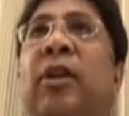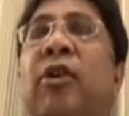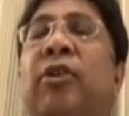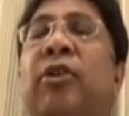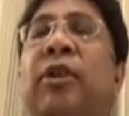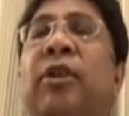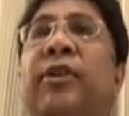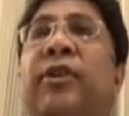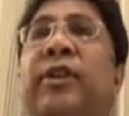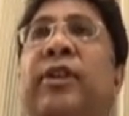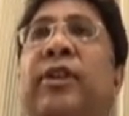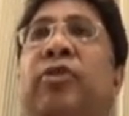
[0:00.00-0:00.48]

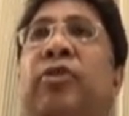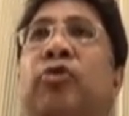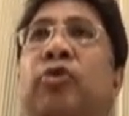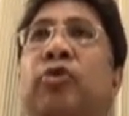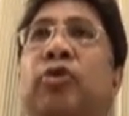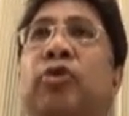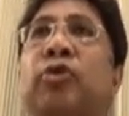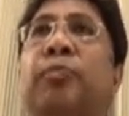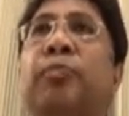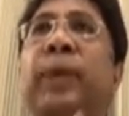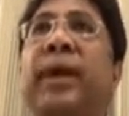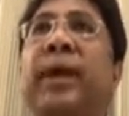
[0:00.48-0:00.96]
a
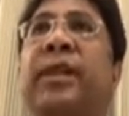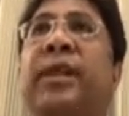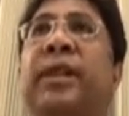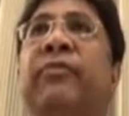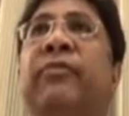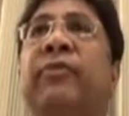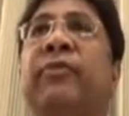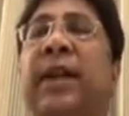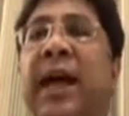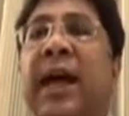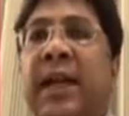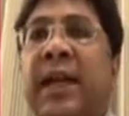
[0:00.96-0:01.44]

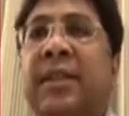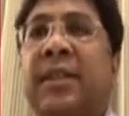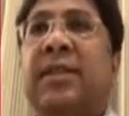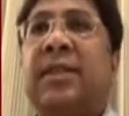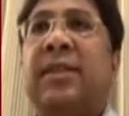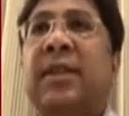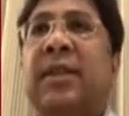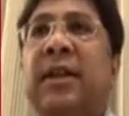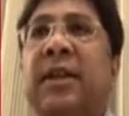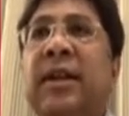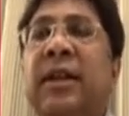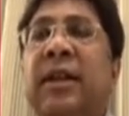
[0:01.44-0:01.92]
retrospective tax,
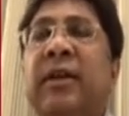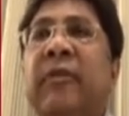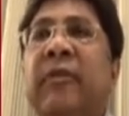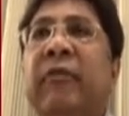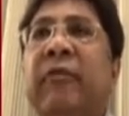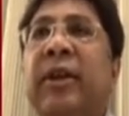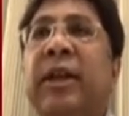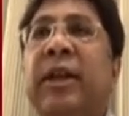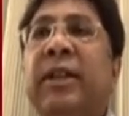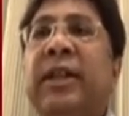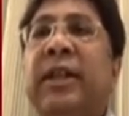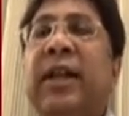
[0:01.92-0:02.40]

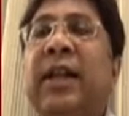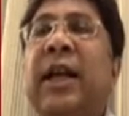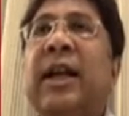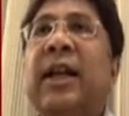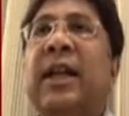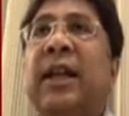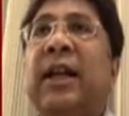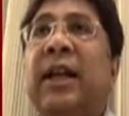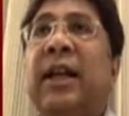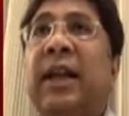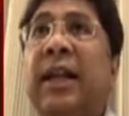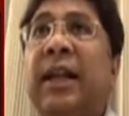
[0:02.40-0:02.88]
where there are
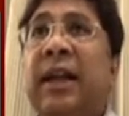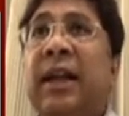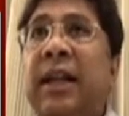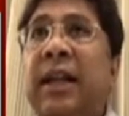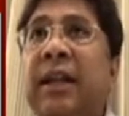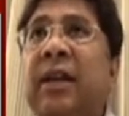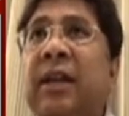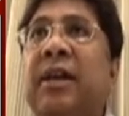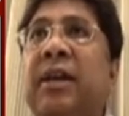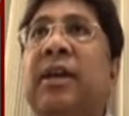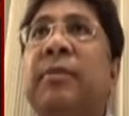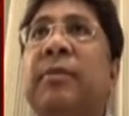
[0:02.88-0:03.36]

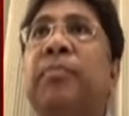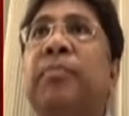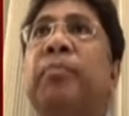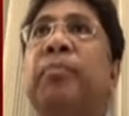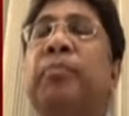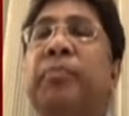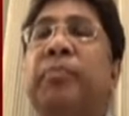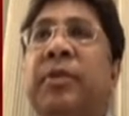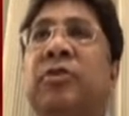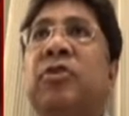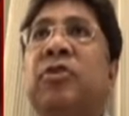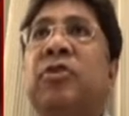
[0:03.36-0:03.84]
clear
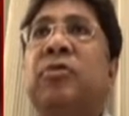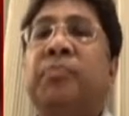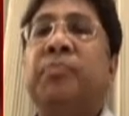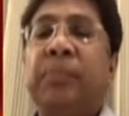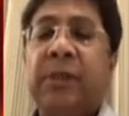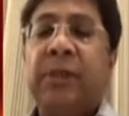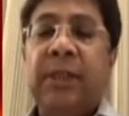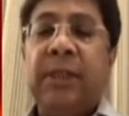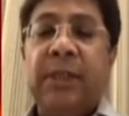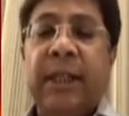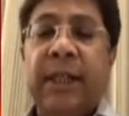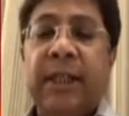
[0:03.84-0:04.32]

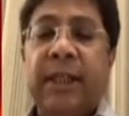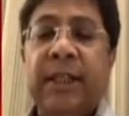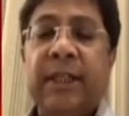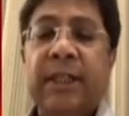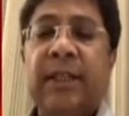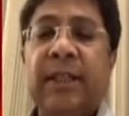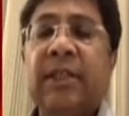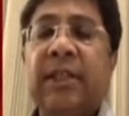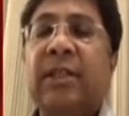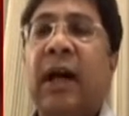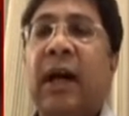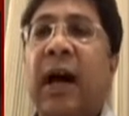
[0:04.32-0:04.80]
principles that
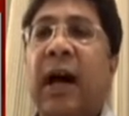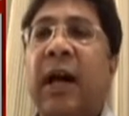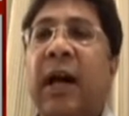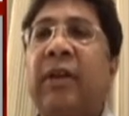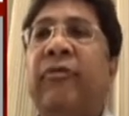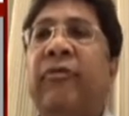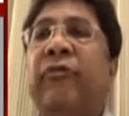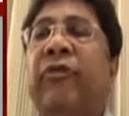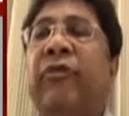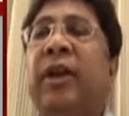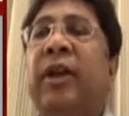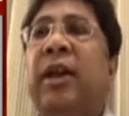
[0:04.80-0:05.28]
this is
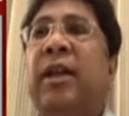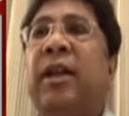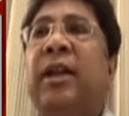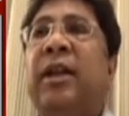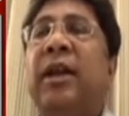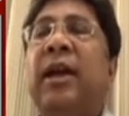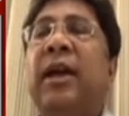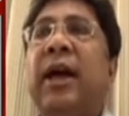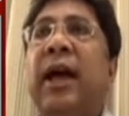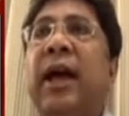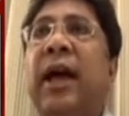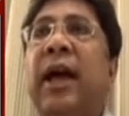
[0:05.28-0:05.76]
unfair
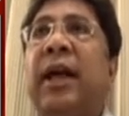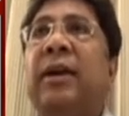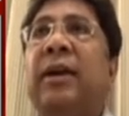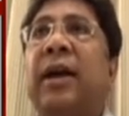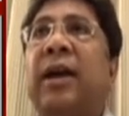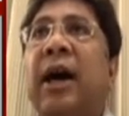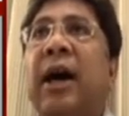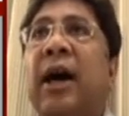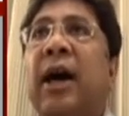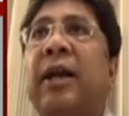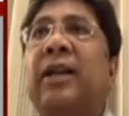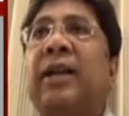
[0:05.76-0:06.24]
and
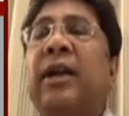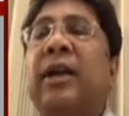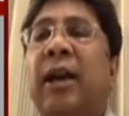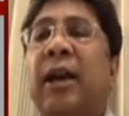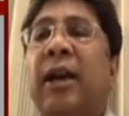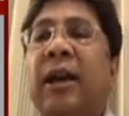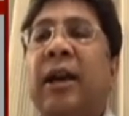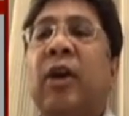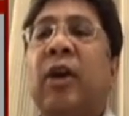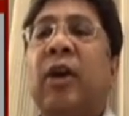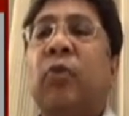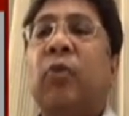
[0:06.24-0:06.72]

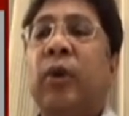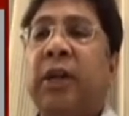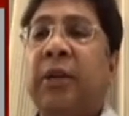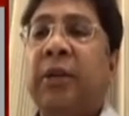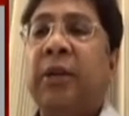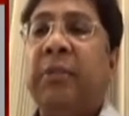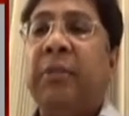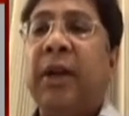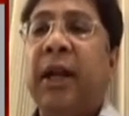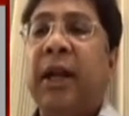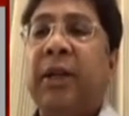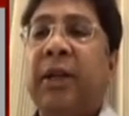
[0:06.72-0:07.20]

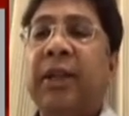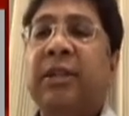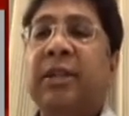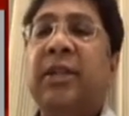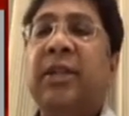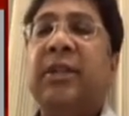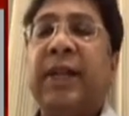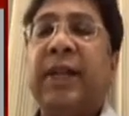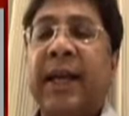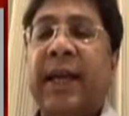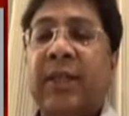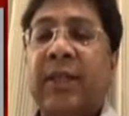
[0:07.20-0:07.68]
unequitable under the
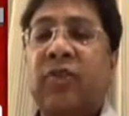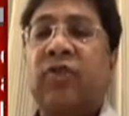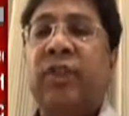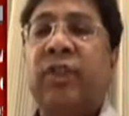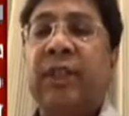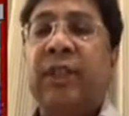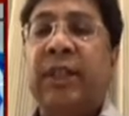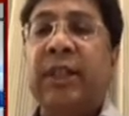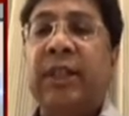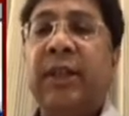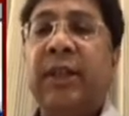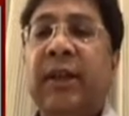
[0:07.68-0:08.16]
tax
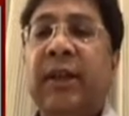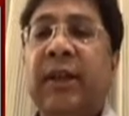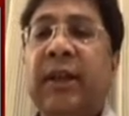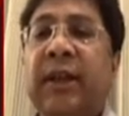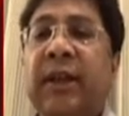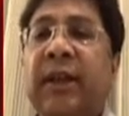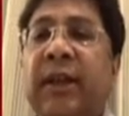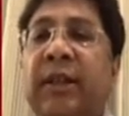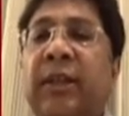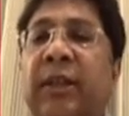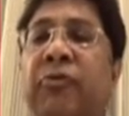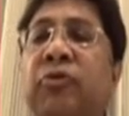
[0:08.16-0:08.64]
treaty,
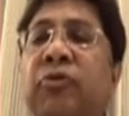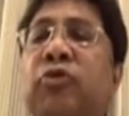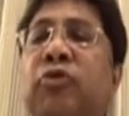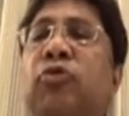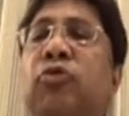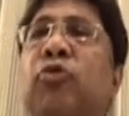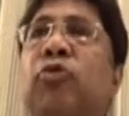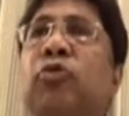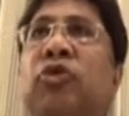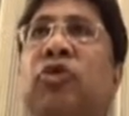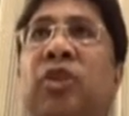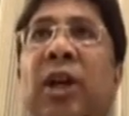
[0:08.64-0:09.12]
there was
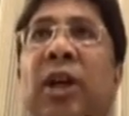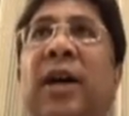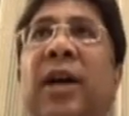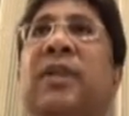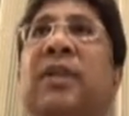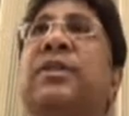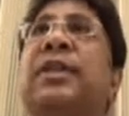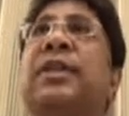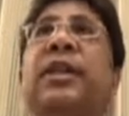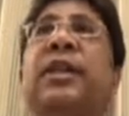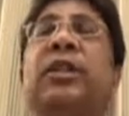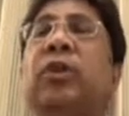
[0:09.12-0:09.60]
no chance
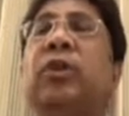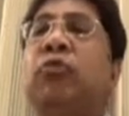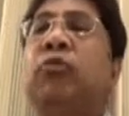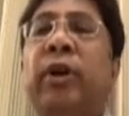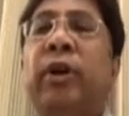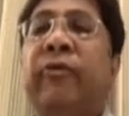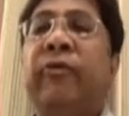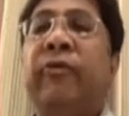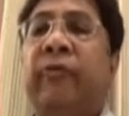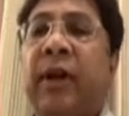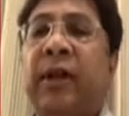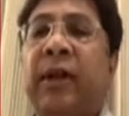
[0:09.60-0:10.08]
that they would
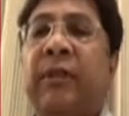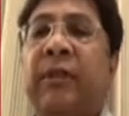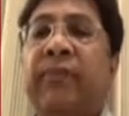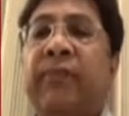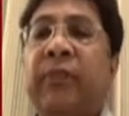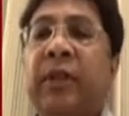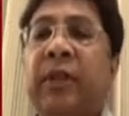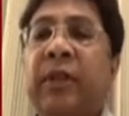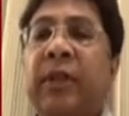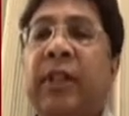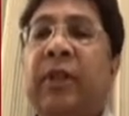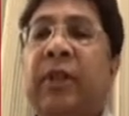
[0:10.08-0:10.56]
have won.
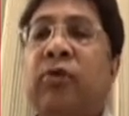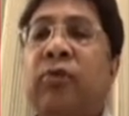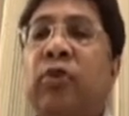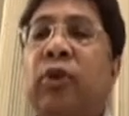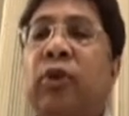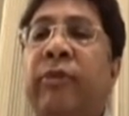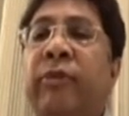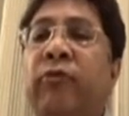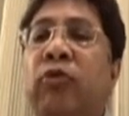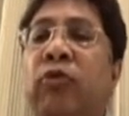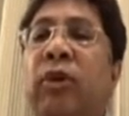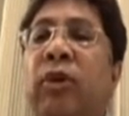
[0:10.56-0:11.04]
They could
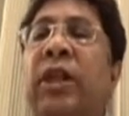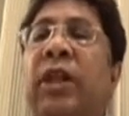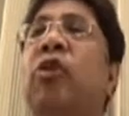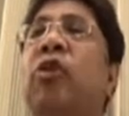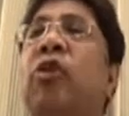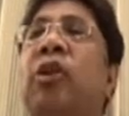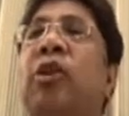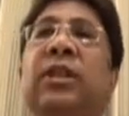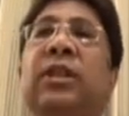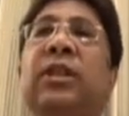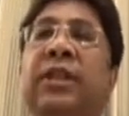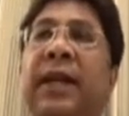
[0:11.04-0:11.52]
have only
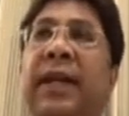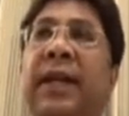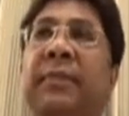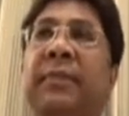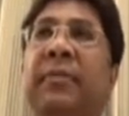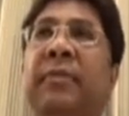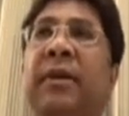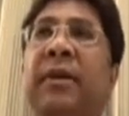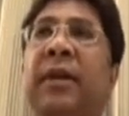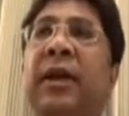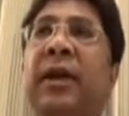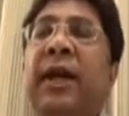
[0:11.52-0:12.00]
got the
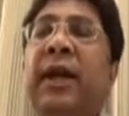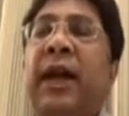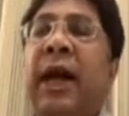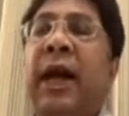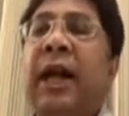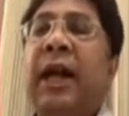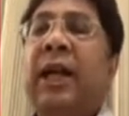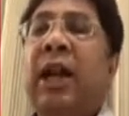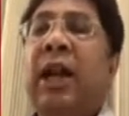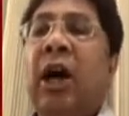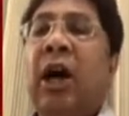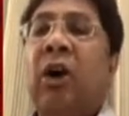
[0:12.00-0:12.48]
time.
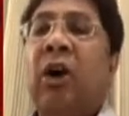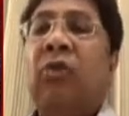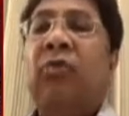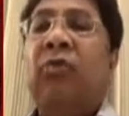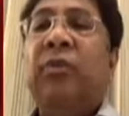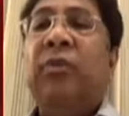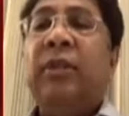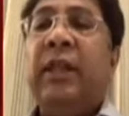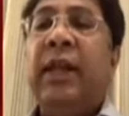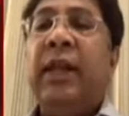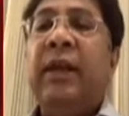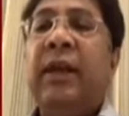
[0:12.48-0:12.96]
And
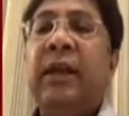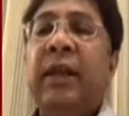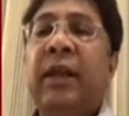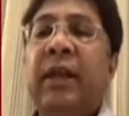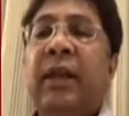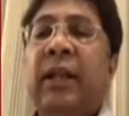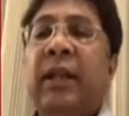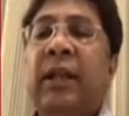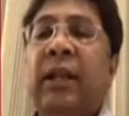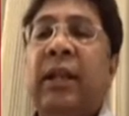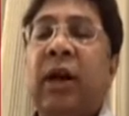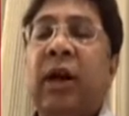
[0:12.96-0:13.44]
now they,
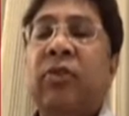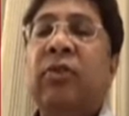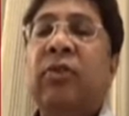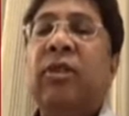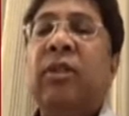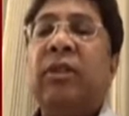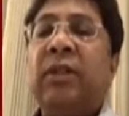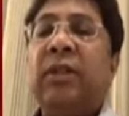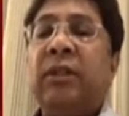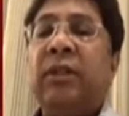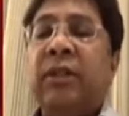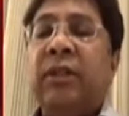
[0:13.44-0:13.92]
now
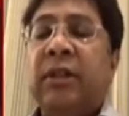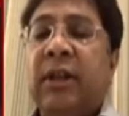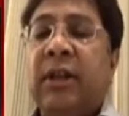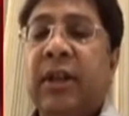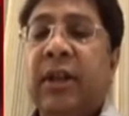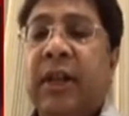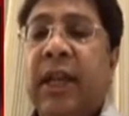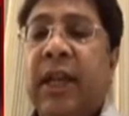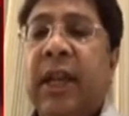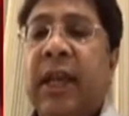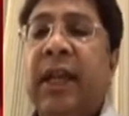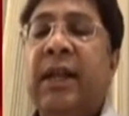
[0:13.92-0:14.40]
the
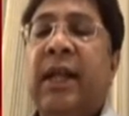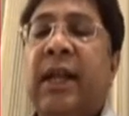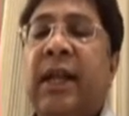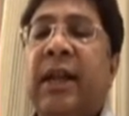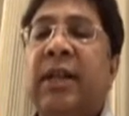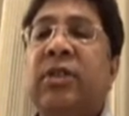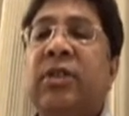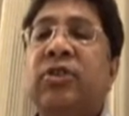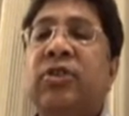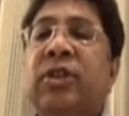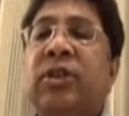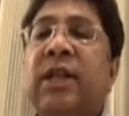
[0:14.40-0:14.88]
Kane
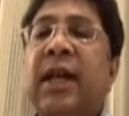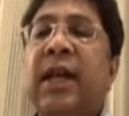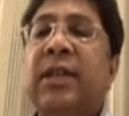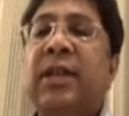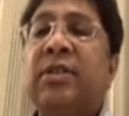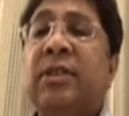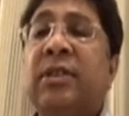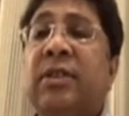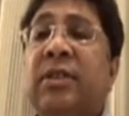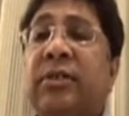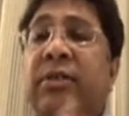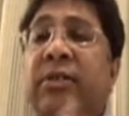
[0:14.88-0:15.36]
Energy has
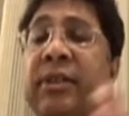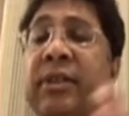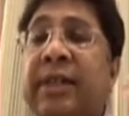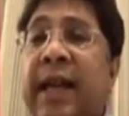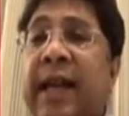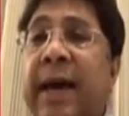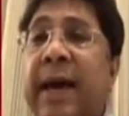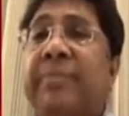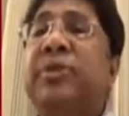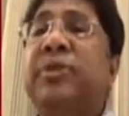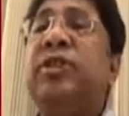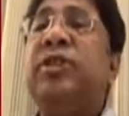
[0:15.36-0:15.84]
a
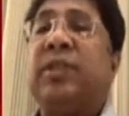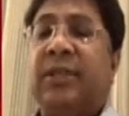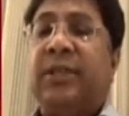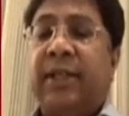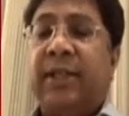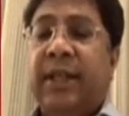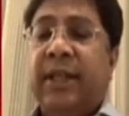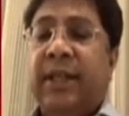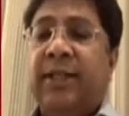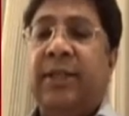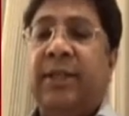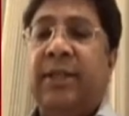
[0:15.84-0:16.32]
damages
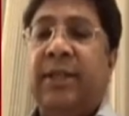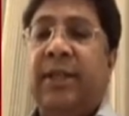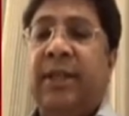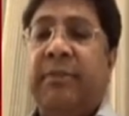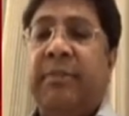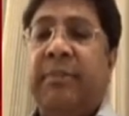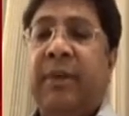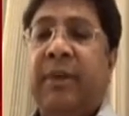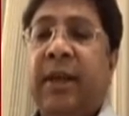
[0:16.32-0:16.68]
against them.